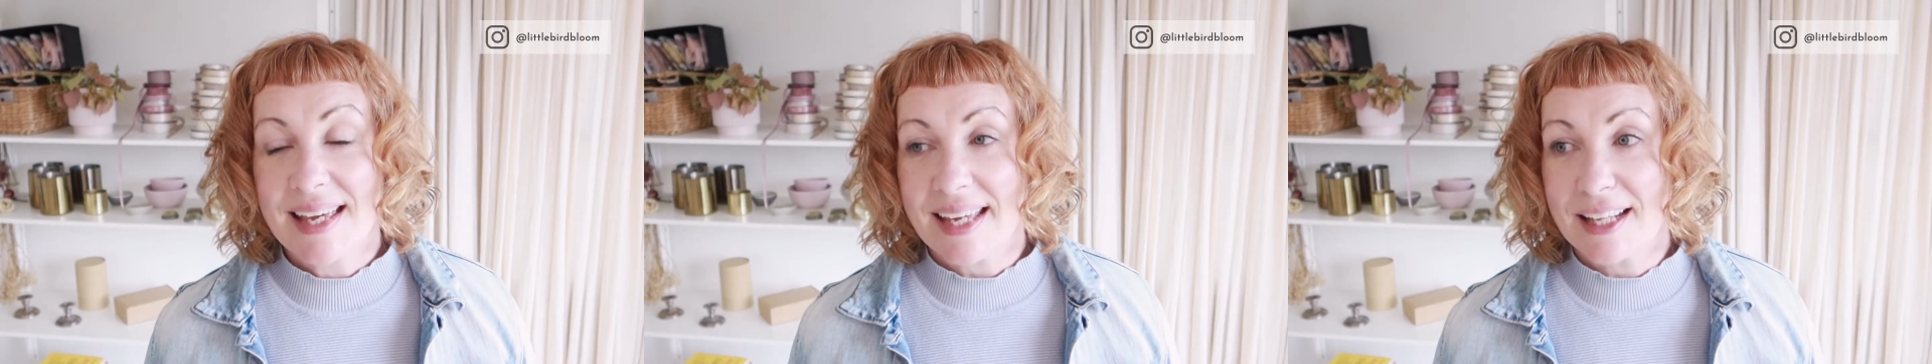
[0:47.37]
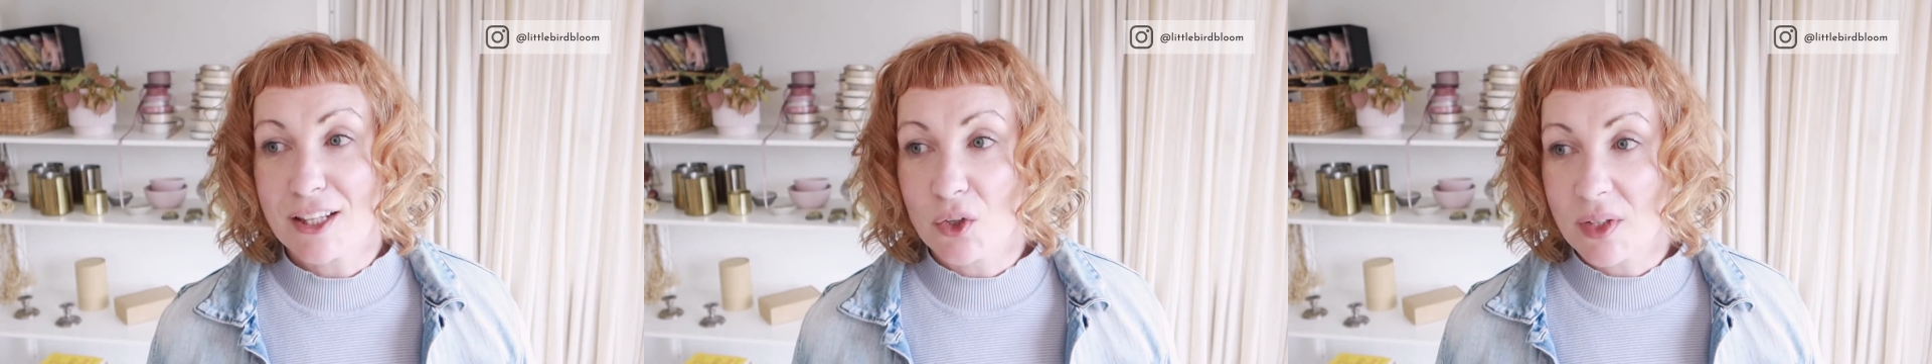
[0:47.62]

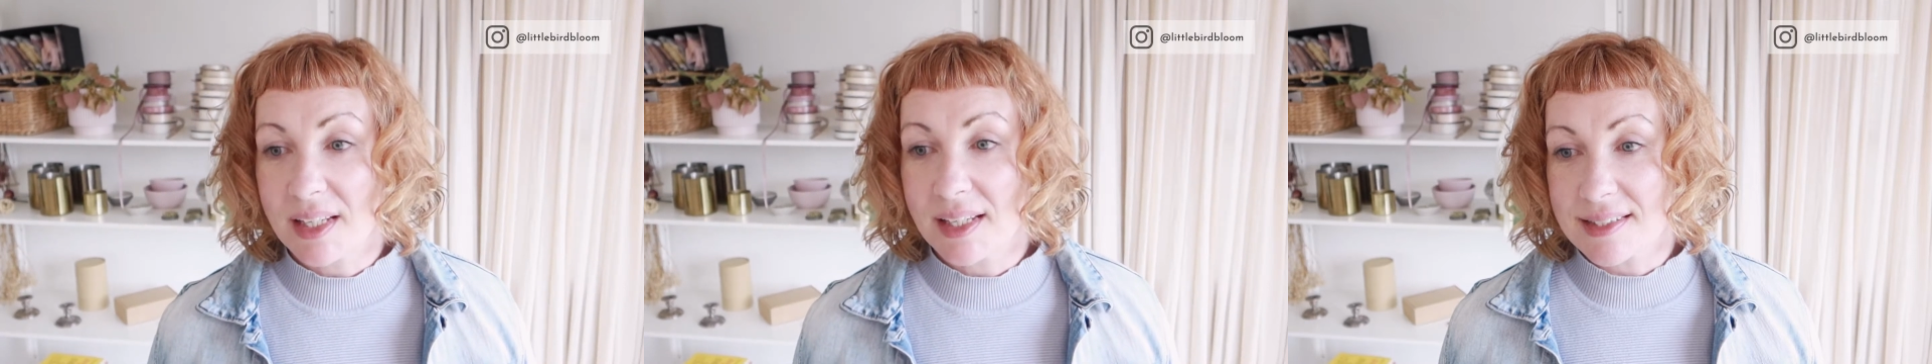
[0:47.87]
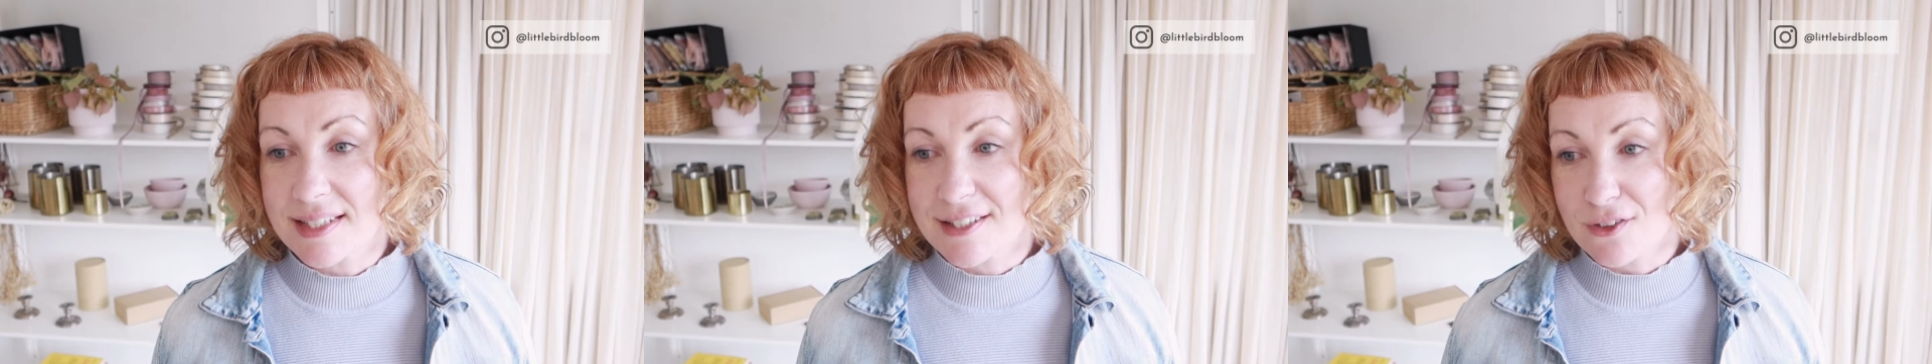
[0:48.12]
in looking
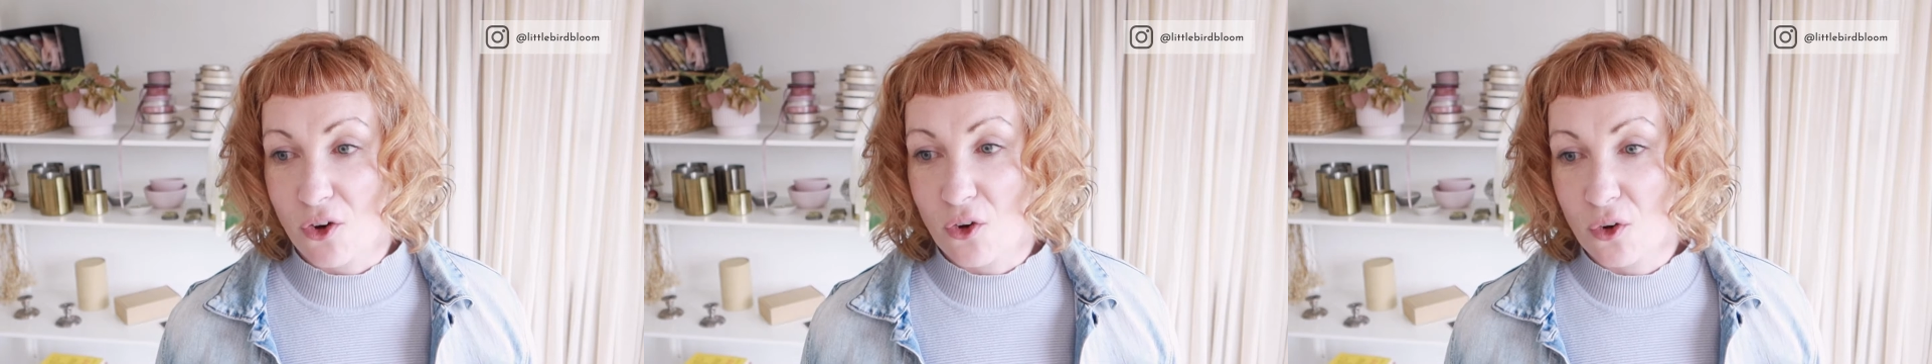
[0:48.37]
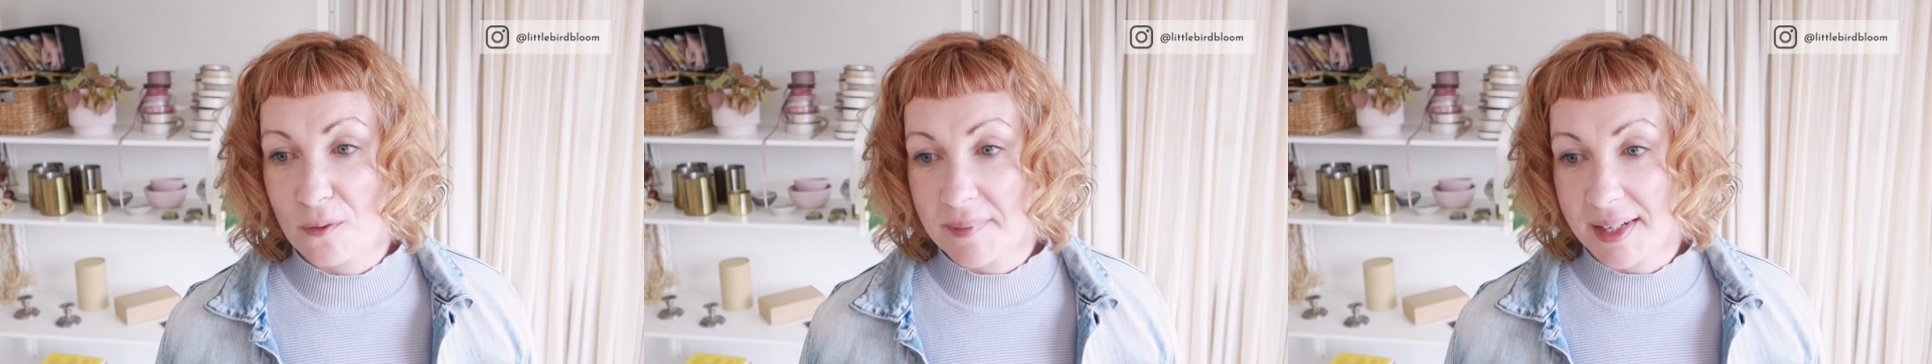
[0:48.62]
at
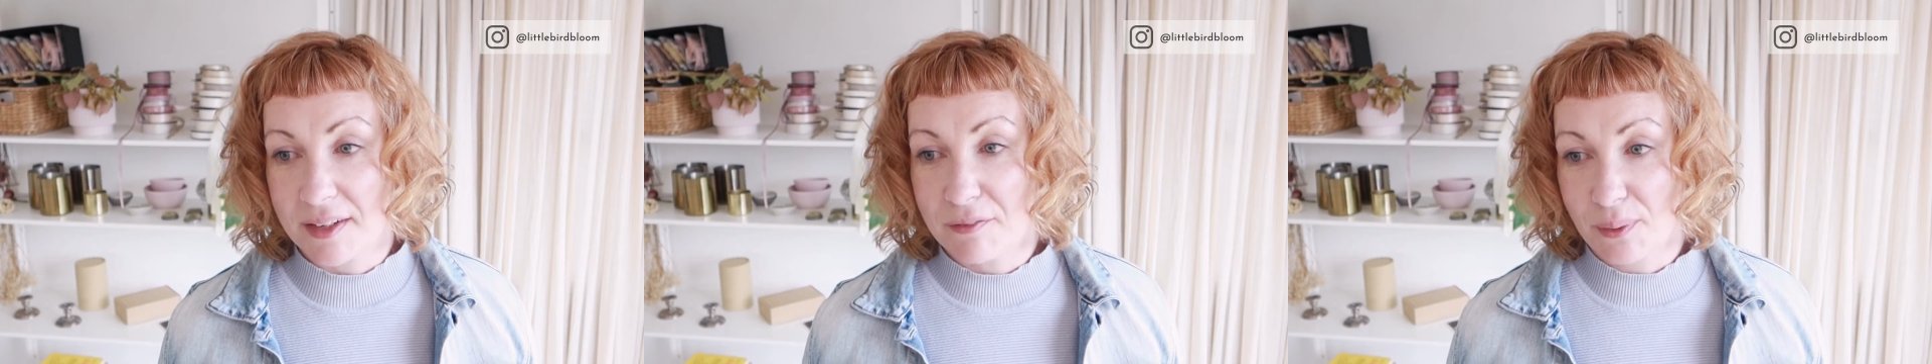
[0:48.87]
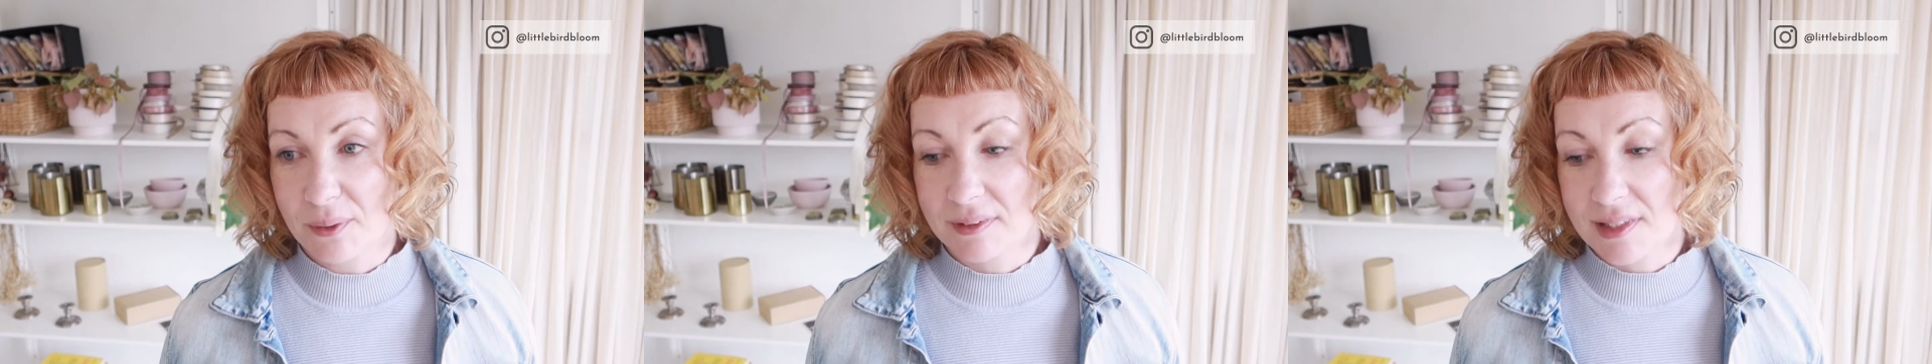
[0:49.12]
so many floral